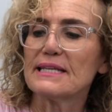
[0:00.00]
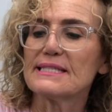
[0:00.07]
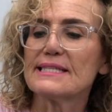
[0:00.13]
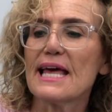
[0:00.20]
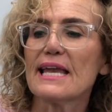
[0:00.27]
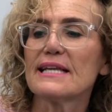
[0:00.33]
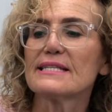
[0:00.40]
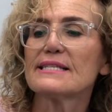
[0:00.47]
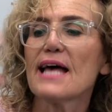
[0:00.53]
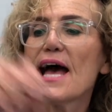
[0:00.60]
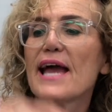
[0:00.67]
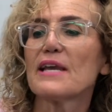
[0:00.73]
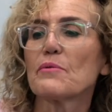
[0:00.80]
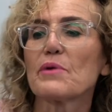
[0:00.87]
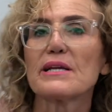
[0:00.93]
to set it
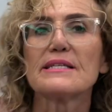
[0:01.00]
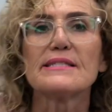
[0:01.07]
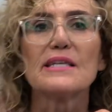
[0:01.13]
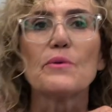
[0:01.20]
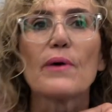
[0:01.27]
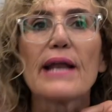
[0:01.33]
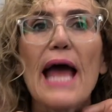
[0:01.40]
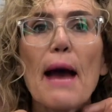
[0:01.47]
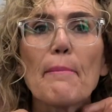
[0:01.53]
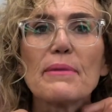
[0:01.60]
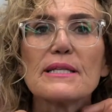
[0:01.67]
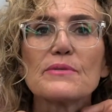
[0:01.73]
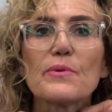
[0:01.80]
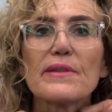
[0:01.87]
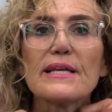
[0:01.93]
aside and we're going to see what
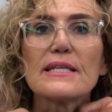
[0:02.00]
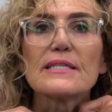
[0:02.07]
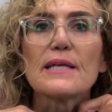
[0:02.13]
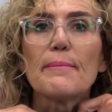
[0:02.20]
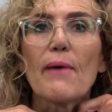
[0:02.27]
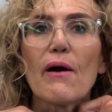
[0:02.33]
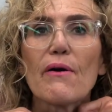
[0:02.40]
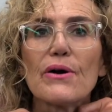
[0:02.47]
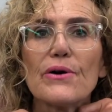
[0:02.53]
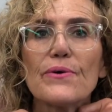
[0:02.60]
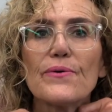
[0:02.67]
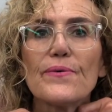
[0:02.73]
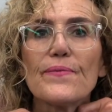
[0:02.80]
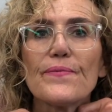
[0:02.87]
happens with it tomorrow.